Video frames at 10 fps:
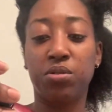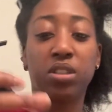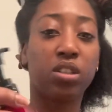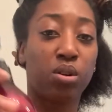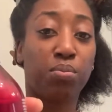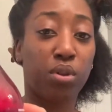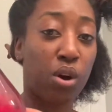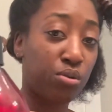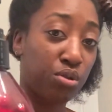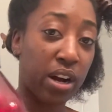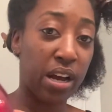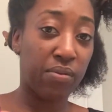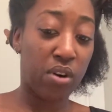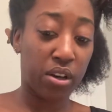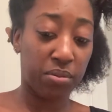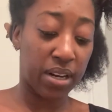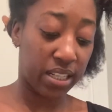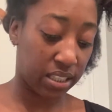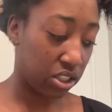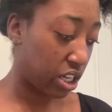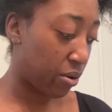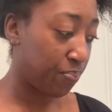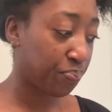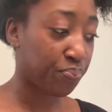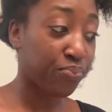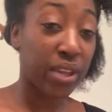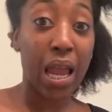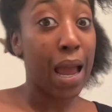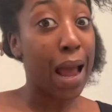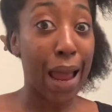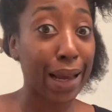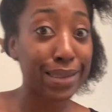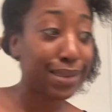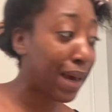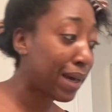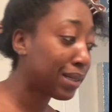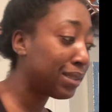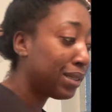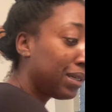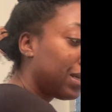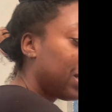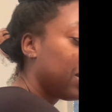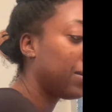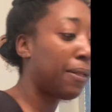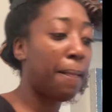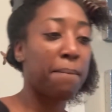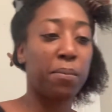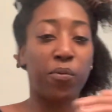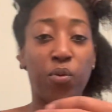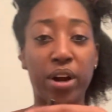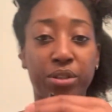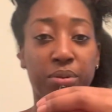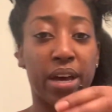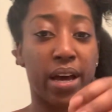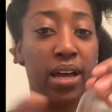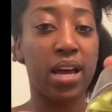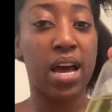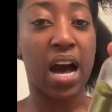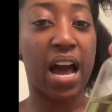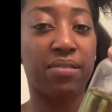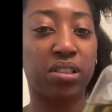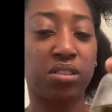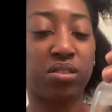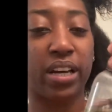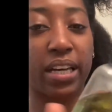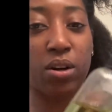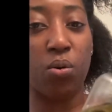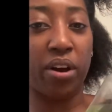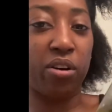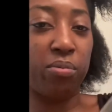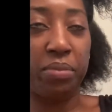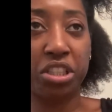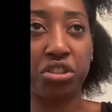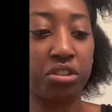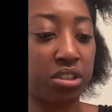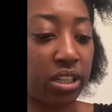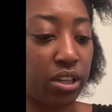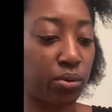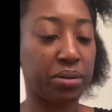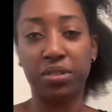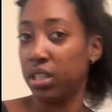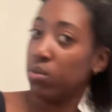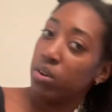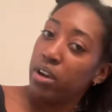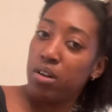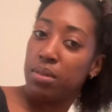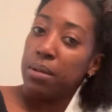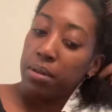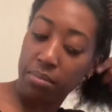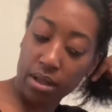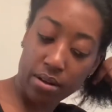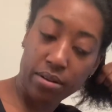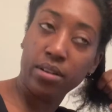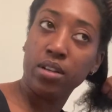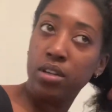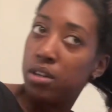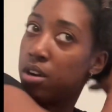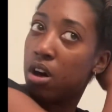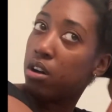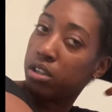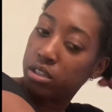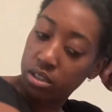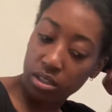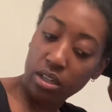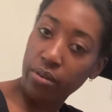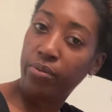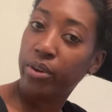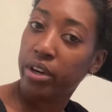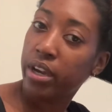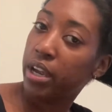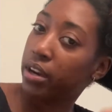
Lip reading: a little blow dry and volumizing gel. Exactly. But before I do that, I have a little like oil mixture. It's like rapeseed oil, blah, blah, blah. All good stuff for your hair.